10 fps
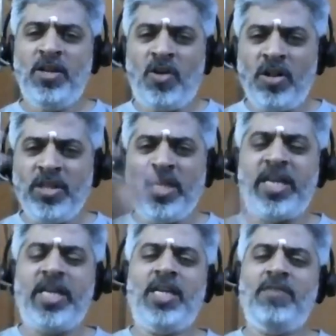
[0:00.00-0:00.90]
all the
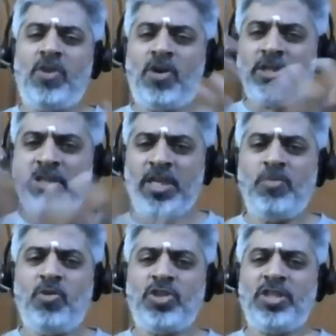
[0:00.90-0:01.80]
negative thoughts and
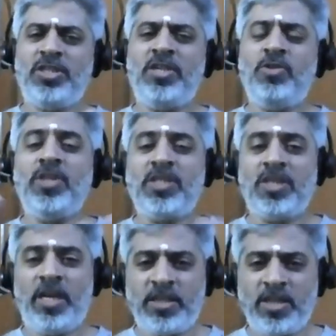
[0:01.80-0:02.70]
emotions that you
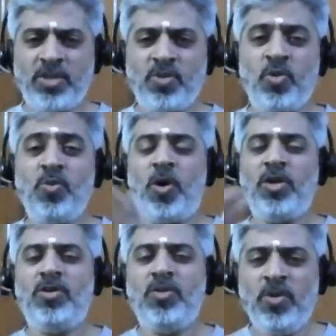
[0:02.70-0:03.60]
dislike, that you don't
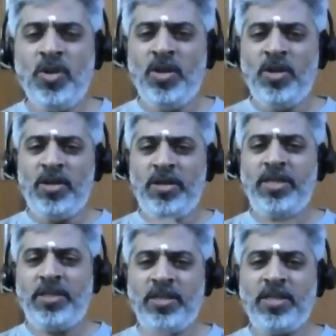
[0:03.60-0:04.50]
want to,
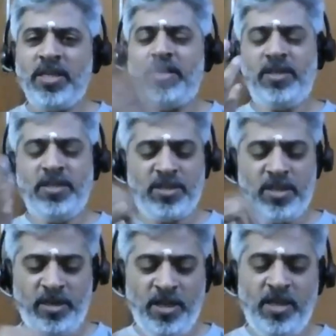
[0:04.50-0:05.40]
right, here inside.
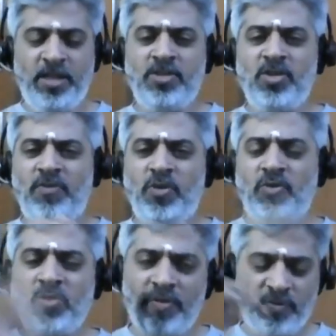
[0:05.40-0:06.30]
So
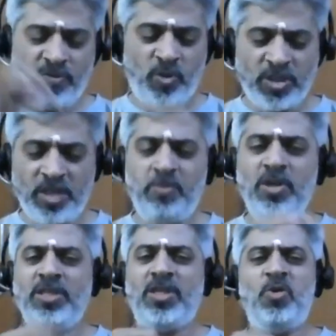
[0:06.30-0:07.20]
if those
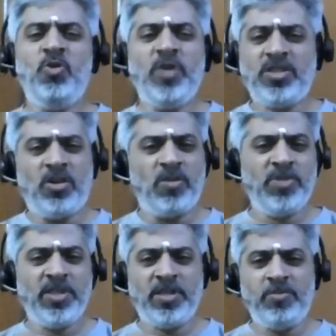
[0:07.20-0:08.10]
ripples, how do I stop
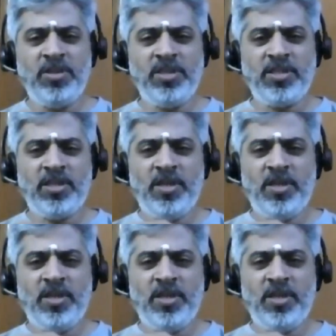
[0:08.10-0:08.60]
these ripples?